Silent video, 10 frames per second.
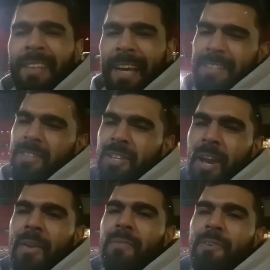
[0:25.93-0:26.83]
That's a
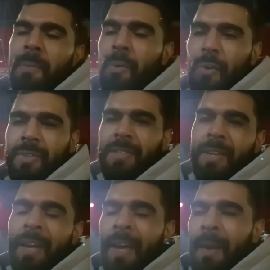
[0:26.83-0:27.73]
turn up for the books,
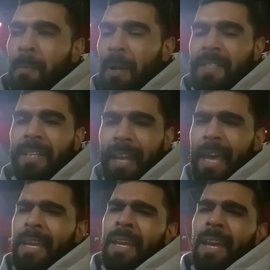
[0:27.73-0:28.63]
isn't it? But
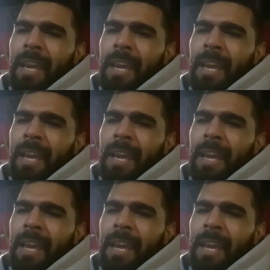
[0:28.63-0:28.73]
today,